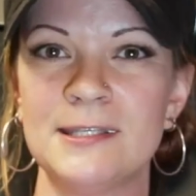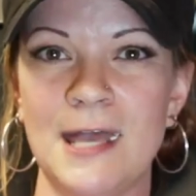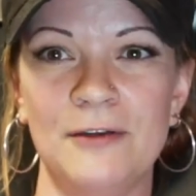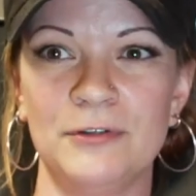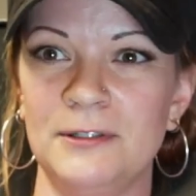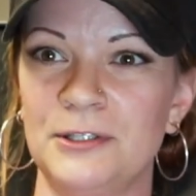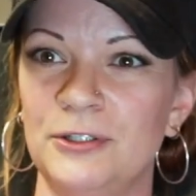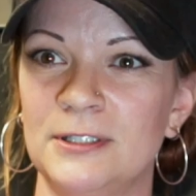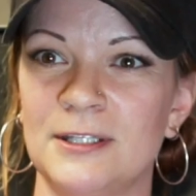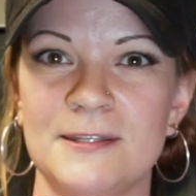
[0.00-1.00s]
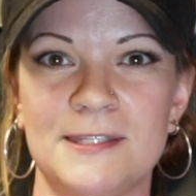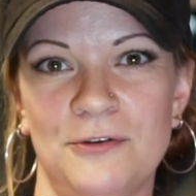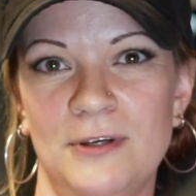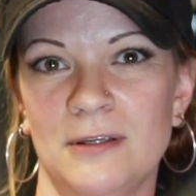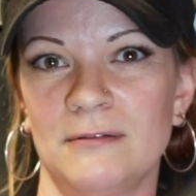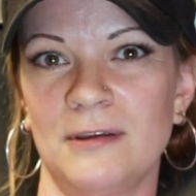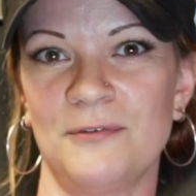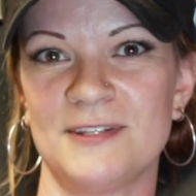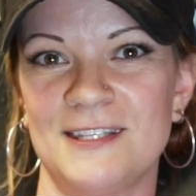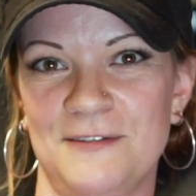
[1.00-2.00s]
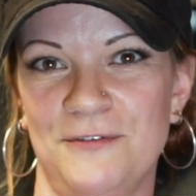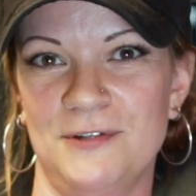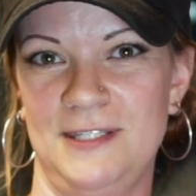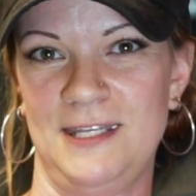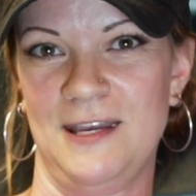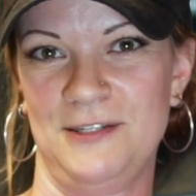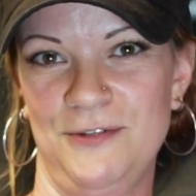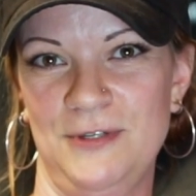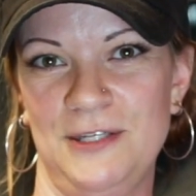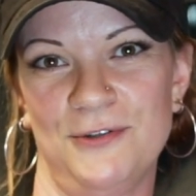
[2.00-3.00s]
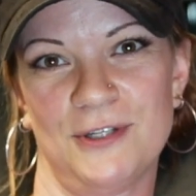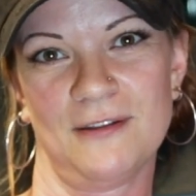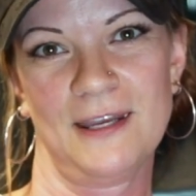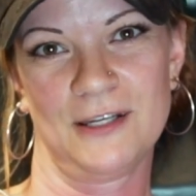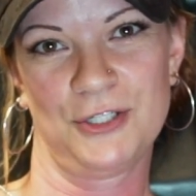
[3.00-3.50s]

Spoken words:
sat really good considering it was his first tattoo. He took it like a